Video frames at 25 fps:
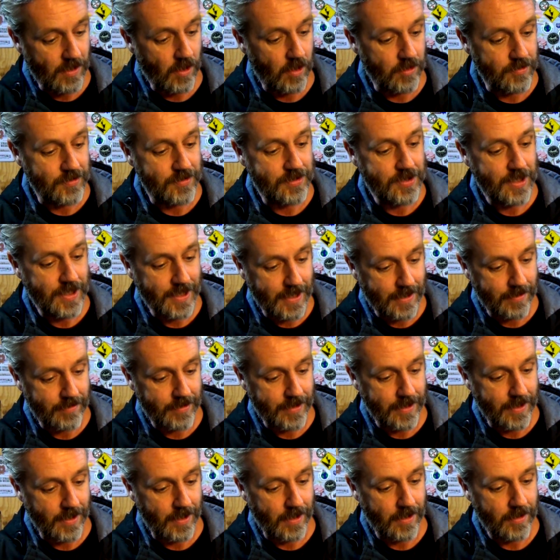
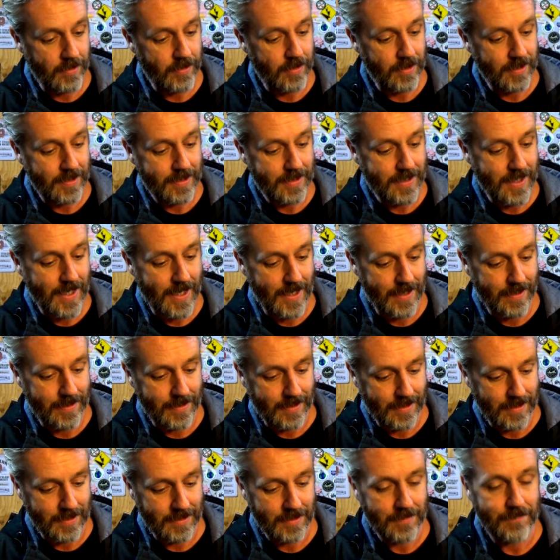Ontario,
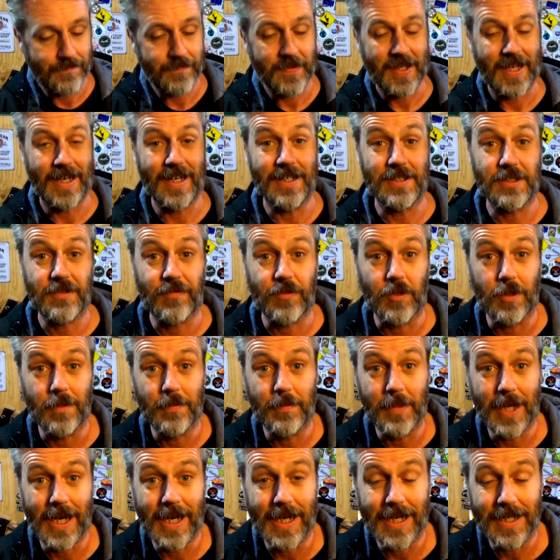Canada. And it's
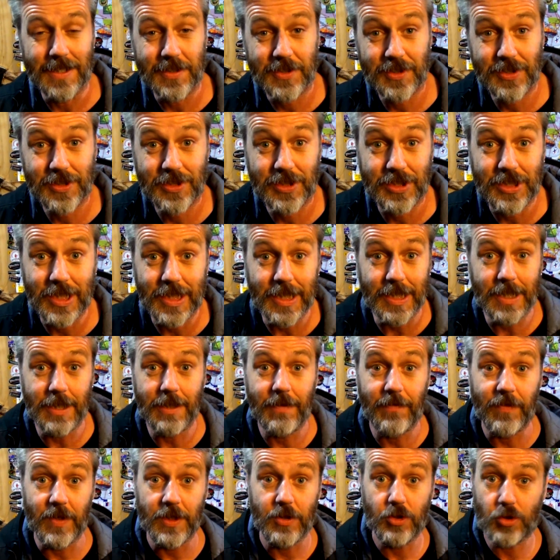from
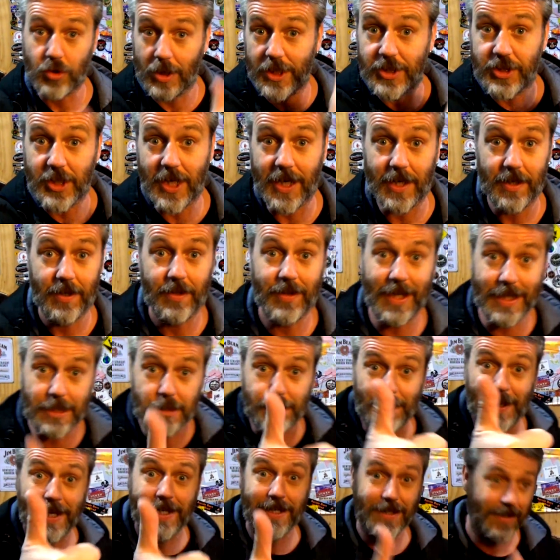Steve Treasure. Thanks,
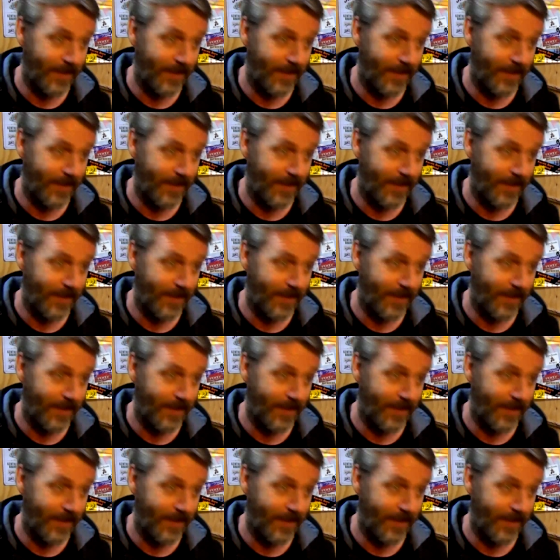mate.